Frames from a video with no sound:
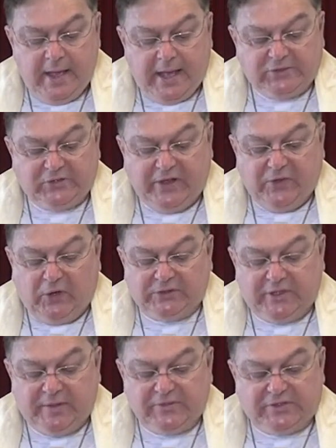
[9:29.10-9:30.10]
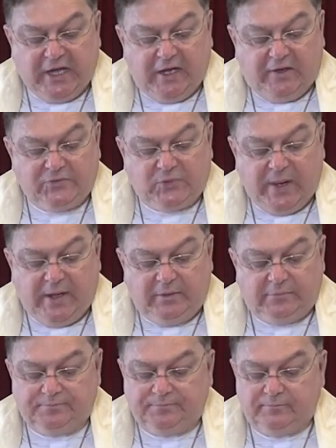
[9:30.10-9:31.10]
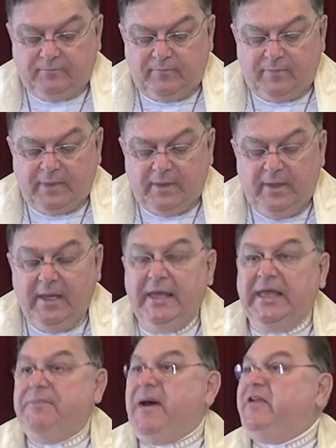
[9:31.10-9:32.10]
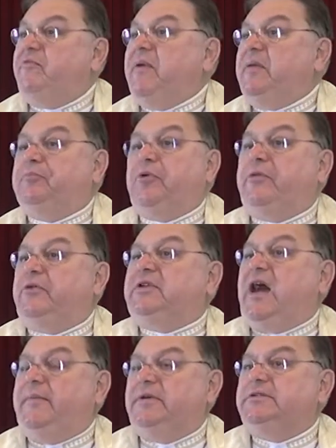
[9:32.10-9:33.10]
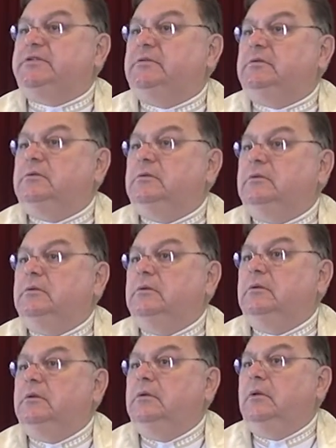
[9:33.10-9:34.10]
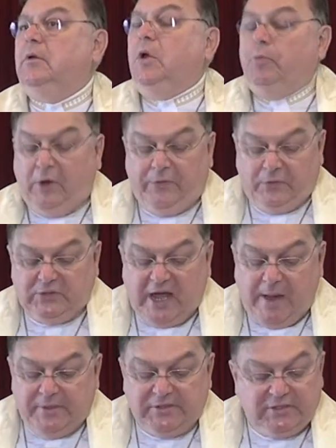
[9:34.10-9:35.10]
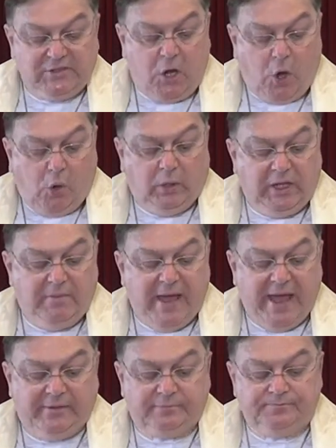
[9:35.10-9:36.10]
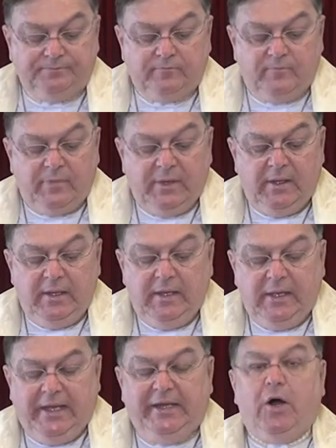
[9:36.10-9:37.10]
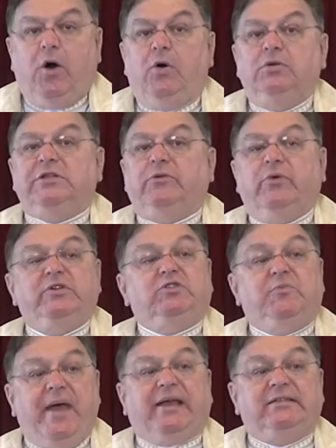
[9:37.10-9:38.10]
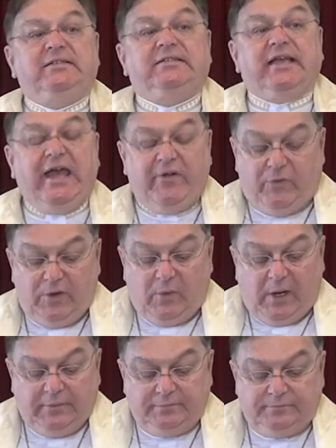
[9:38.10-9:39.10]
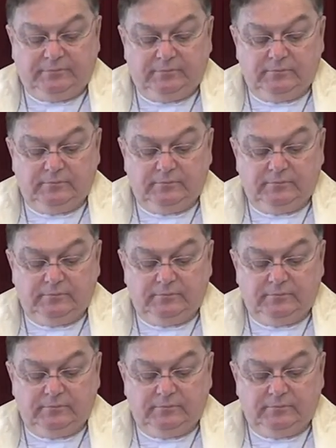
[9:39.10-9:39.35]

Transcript: And so they thought to themselves, well, he might have meant Brother Thomas. Brother Thomas is a holy man. He knows and respects everyone.